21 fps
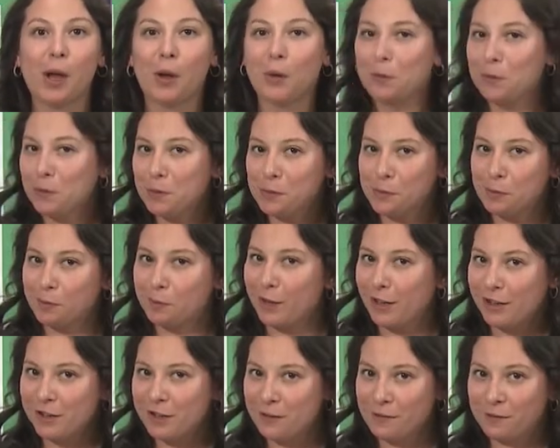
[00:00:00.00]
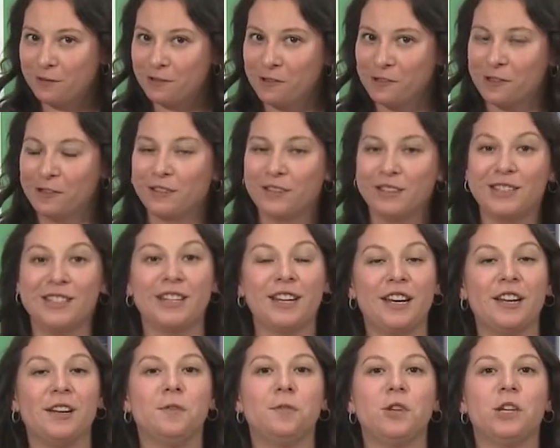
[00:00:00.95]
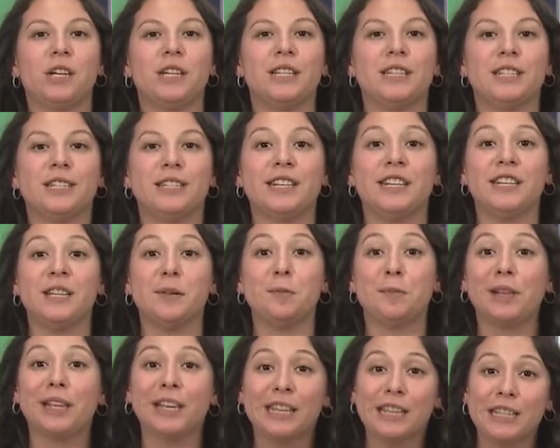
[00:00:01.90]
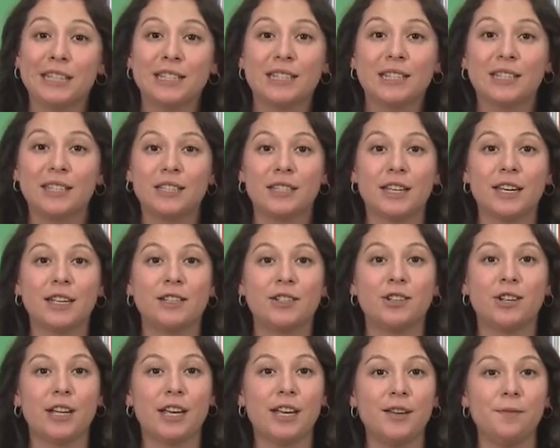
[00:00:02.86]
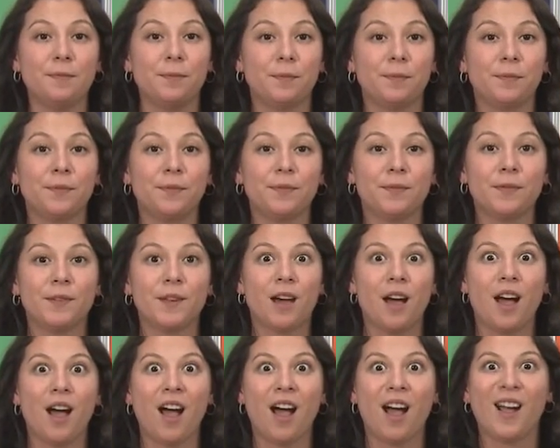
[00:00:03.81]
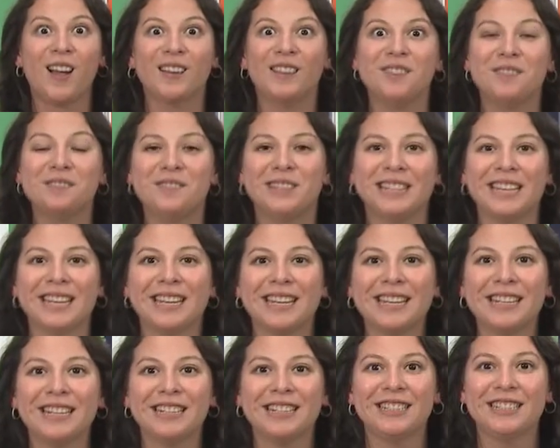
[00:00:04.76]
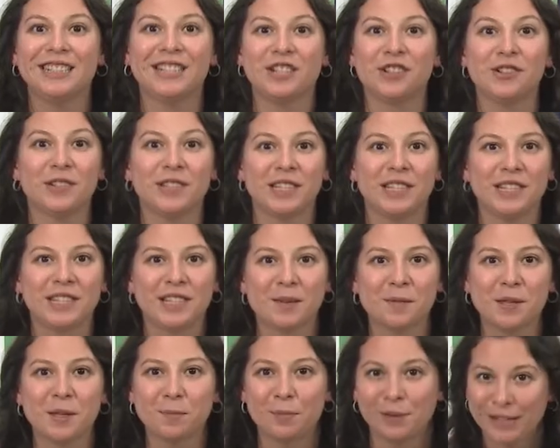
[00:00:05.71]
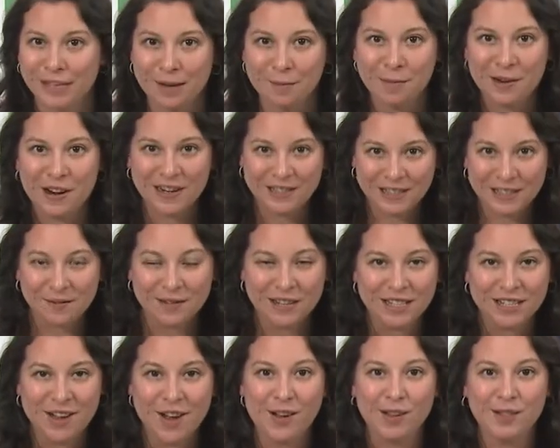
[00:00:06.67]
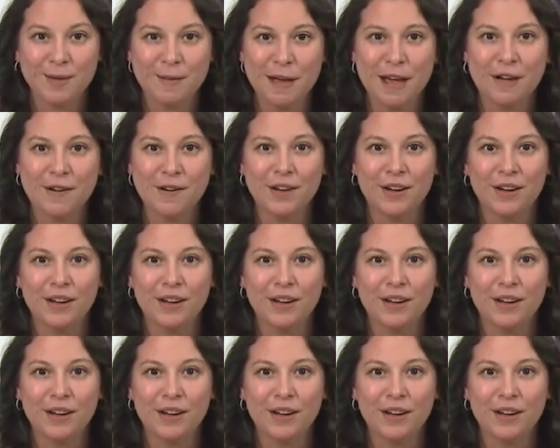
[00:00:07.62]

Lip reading: Ooh, wonderful. Did any of you get to see any plants since yesterday? You did? Did you see some of the plant parts that we had talked about?